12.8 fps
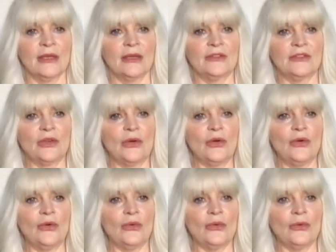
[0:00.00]
So,
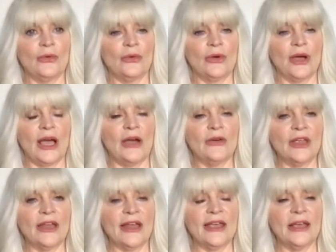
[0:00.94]
yeah. how
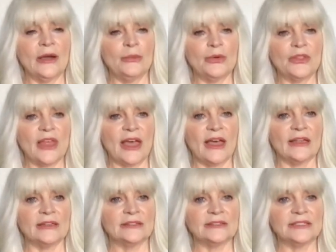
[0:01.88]
can I help with that
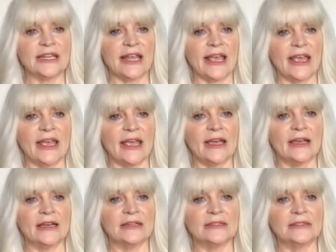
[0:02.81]
today?
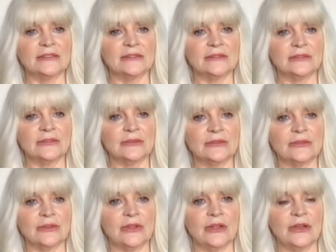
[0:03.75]

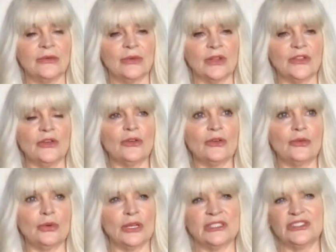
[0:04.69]
What's um, your
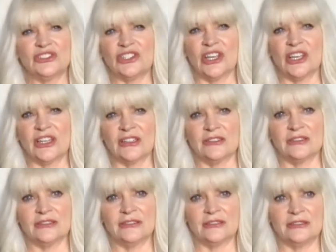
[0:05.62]
question? Just like,